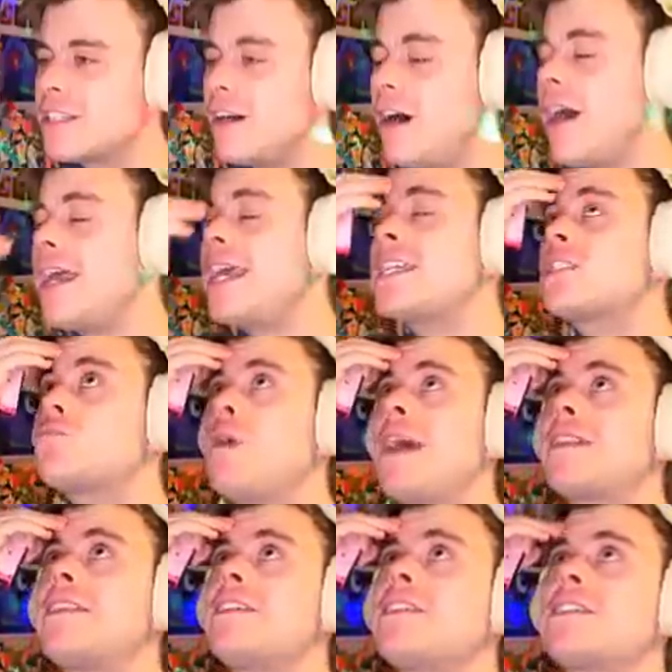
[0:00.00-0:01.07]
I
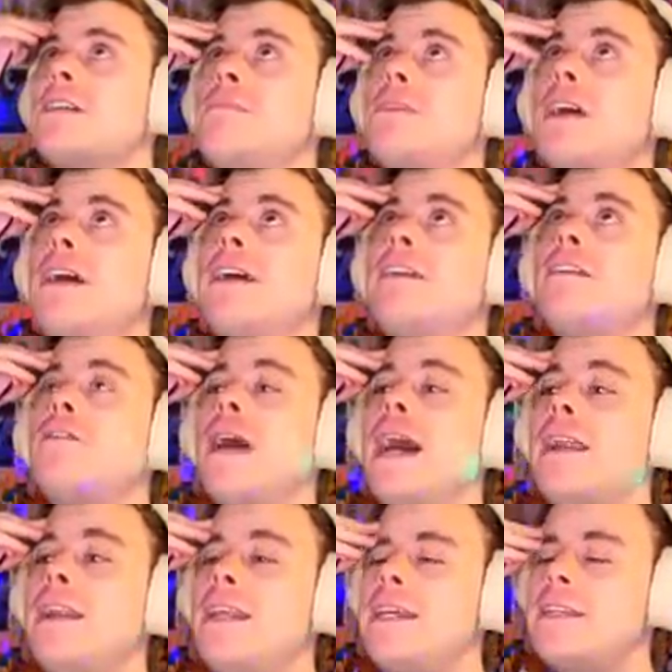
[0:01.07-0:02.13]
expected some kind of
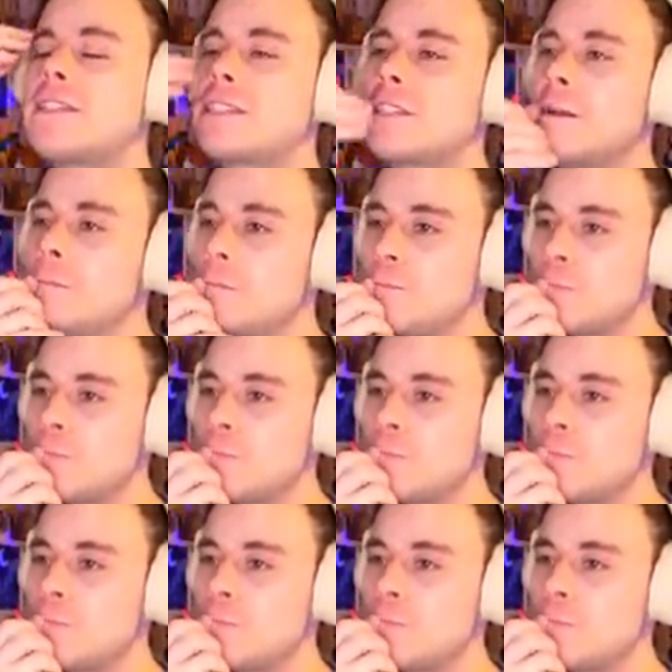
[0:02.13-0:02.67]
at least